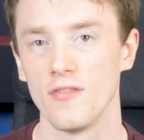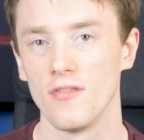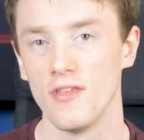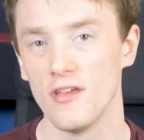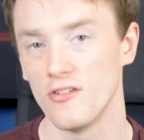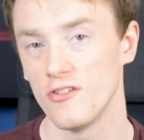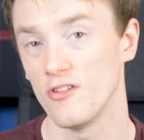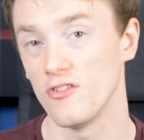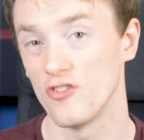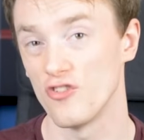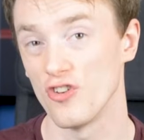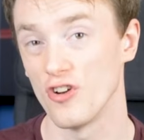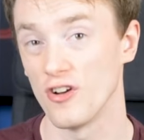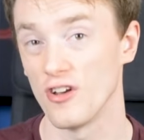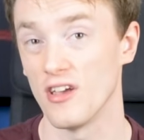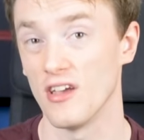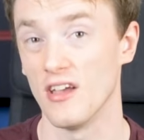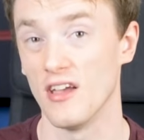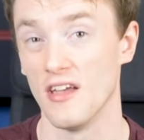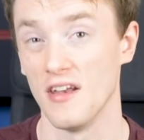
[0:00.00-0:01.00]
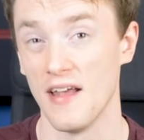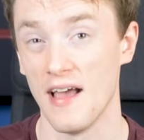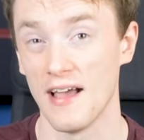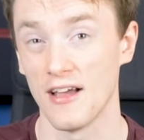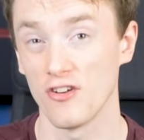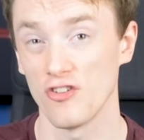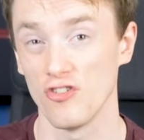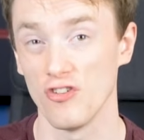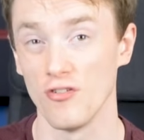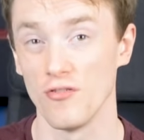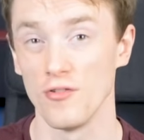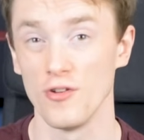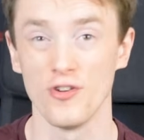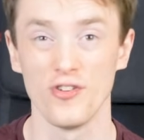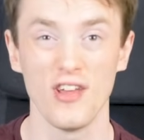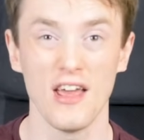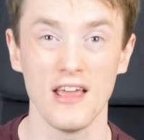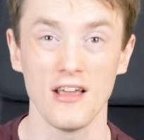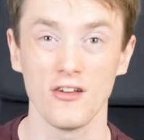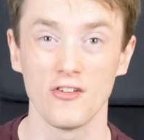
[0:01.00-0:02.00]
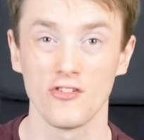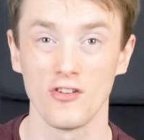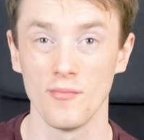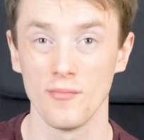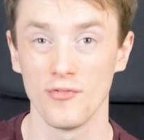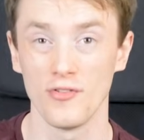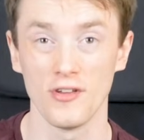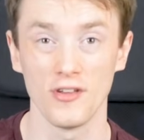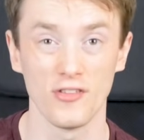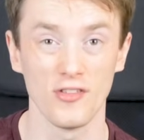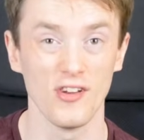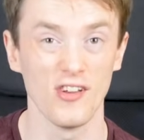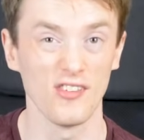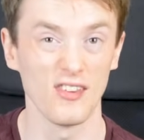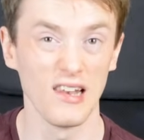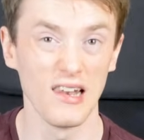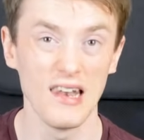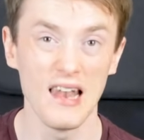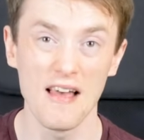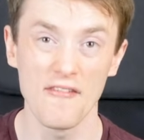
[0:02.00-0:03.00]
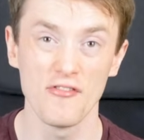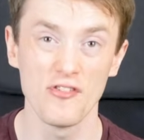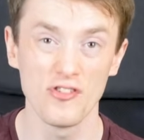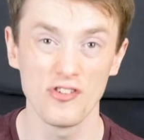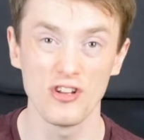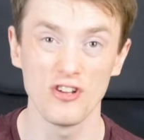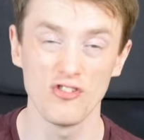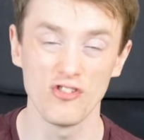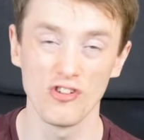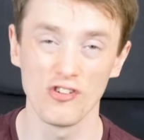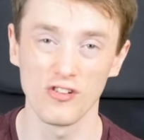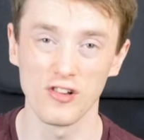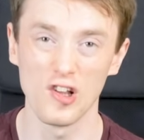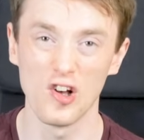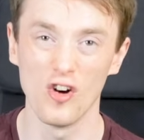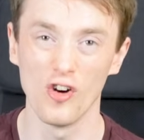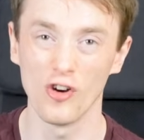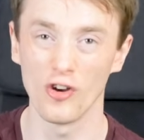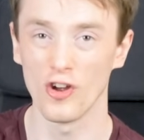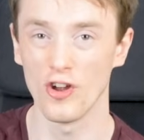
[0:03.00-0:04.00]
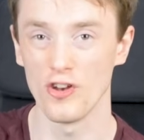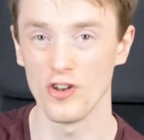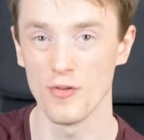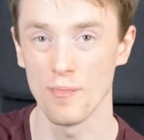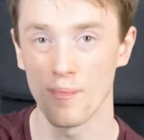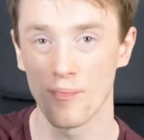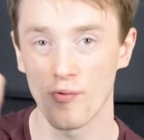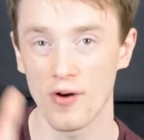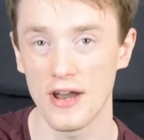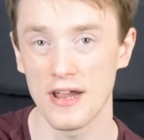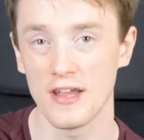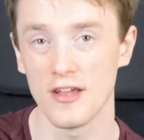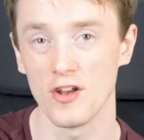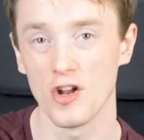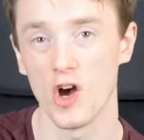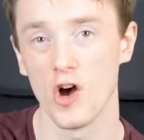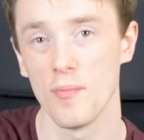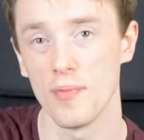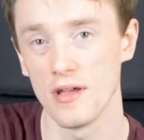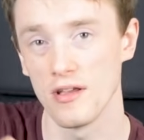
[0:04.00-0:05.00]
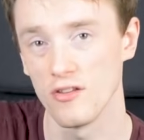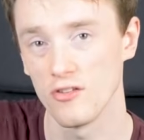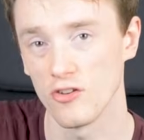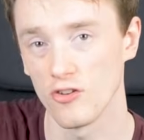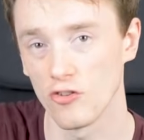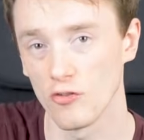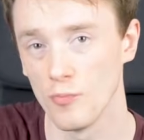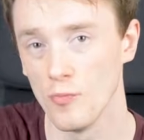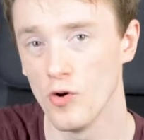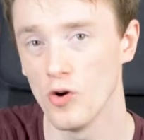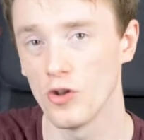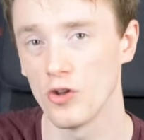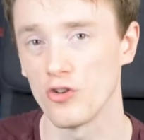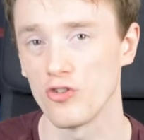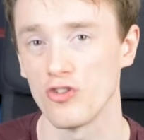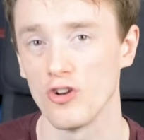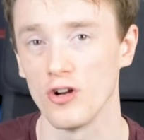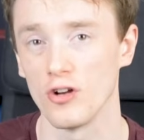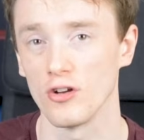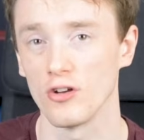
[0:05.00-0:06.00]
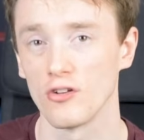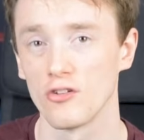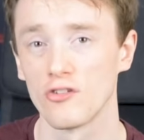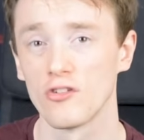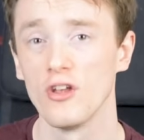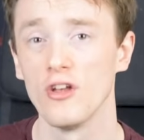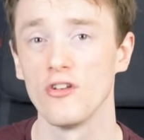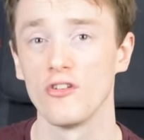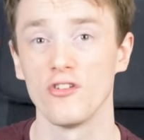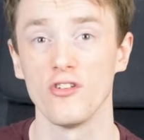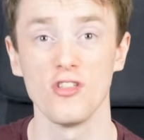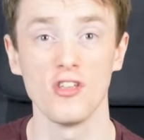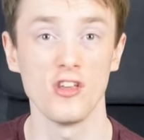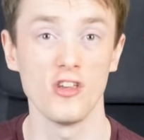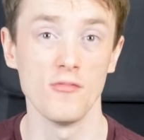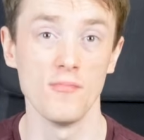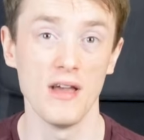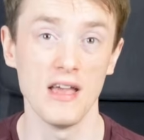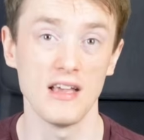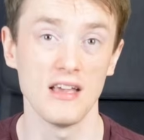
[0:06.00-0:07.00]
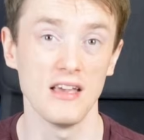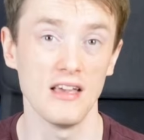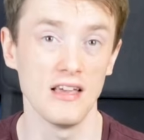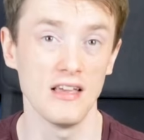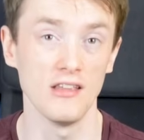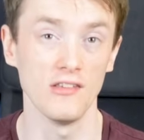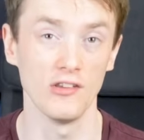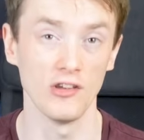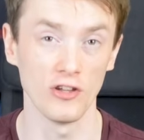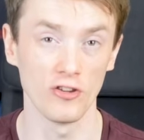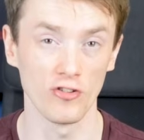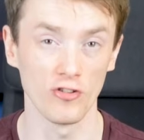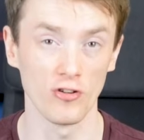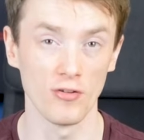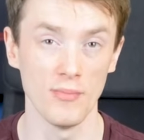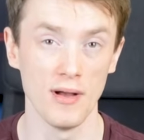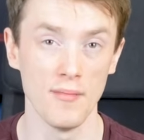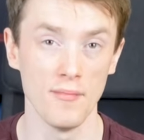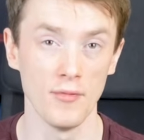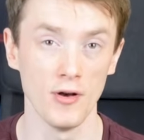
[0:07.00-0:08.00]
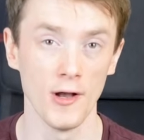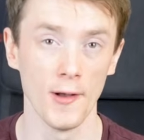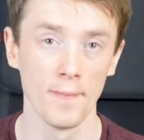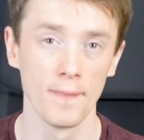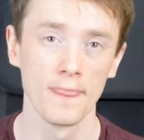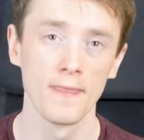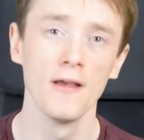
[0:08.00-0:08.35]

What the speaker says: This is chunking in action. You take something that is 11 digits long and you break it up into smaller chunks so that you make it easier to remember.